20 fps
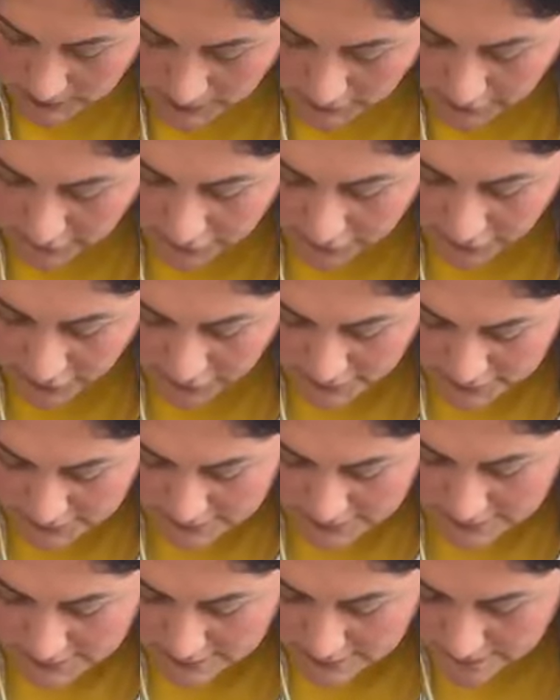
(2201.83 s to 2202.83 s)
Okay,
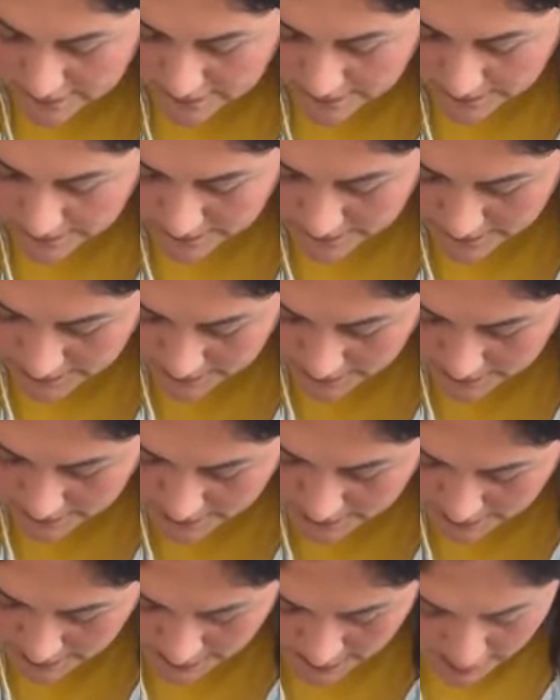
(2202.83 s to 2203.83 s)
friends?
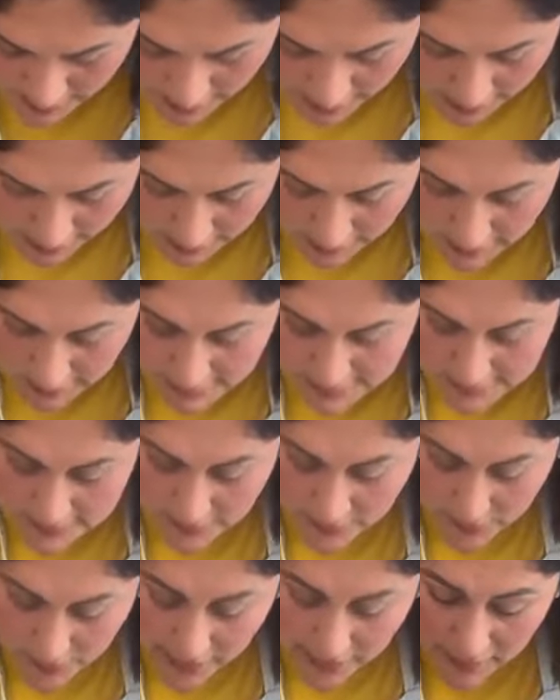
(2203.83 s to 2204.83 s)
It
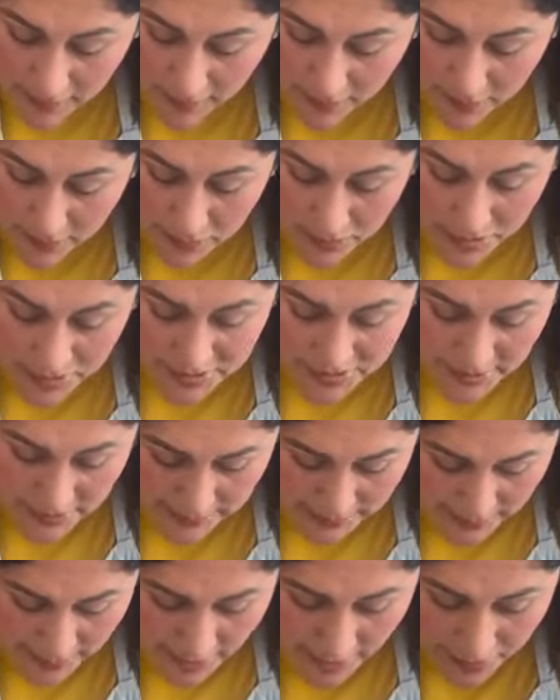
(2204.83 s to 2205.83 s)
is available.
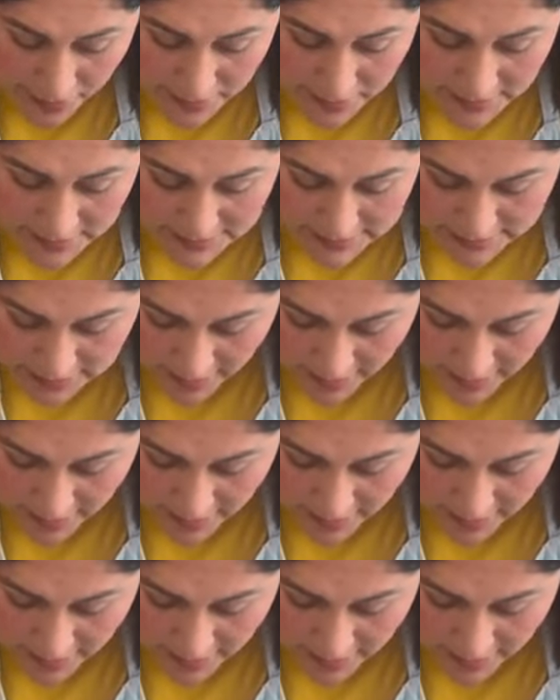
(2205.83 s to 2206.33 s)
There's a lot of